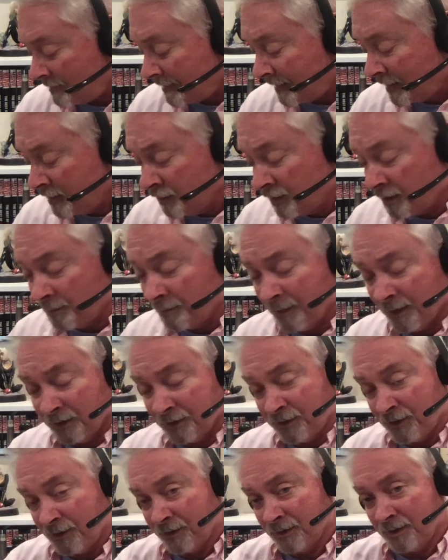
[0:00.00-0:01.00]
You can
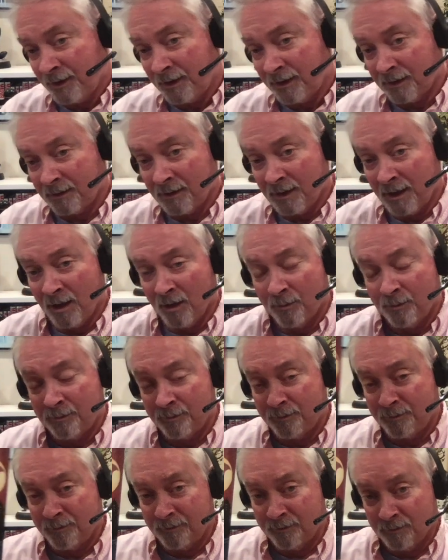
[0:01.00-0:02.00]
build your, help
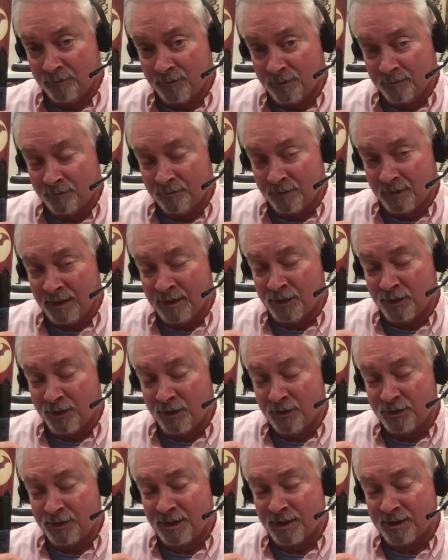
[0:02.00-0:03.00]

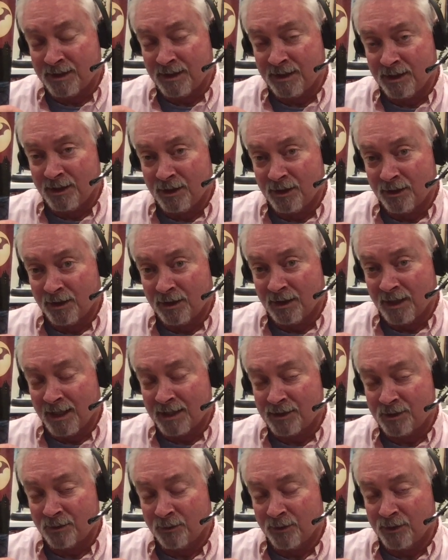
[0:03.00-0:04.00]
introduce this into your
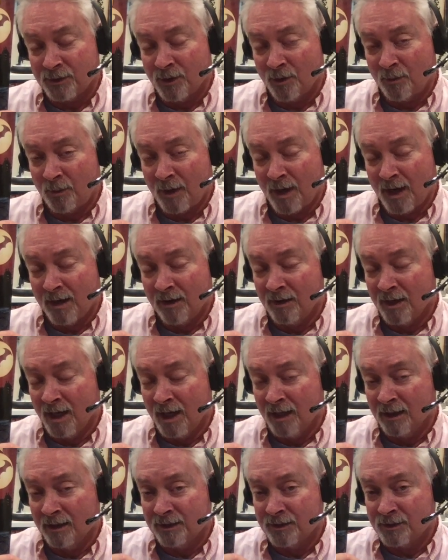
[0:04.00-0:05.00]
collection with no prior
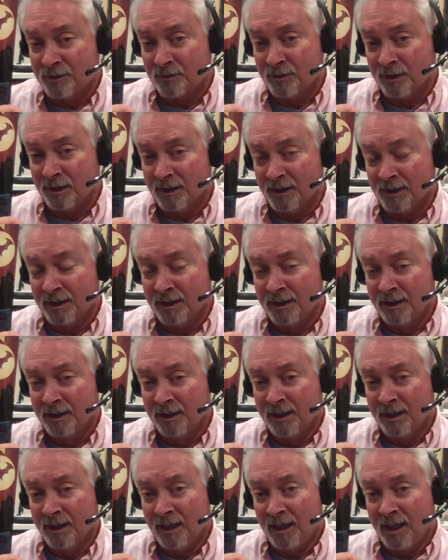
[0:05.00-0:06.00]
knowledge, really,
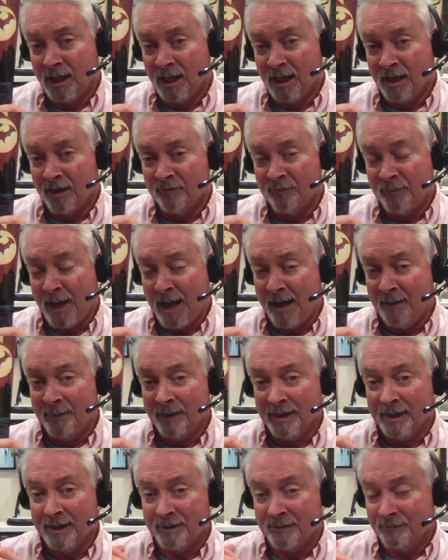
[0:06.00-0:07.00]
uh,
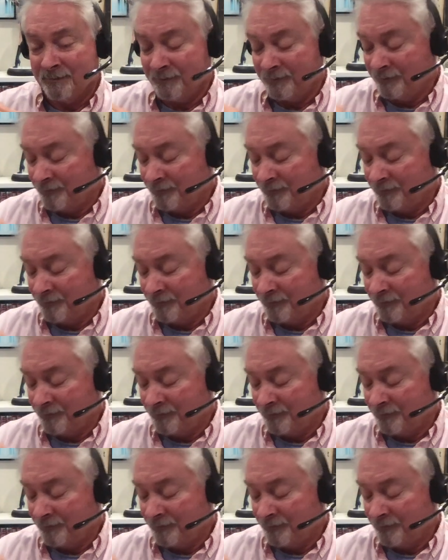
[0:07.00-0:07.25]
Batman.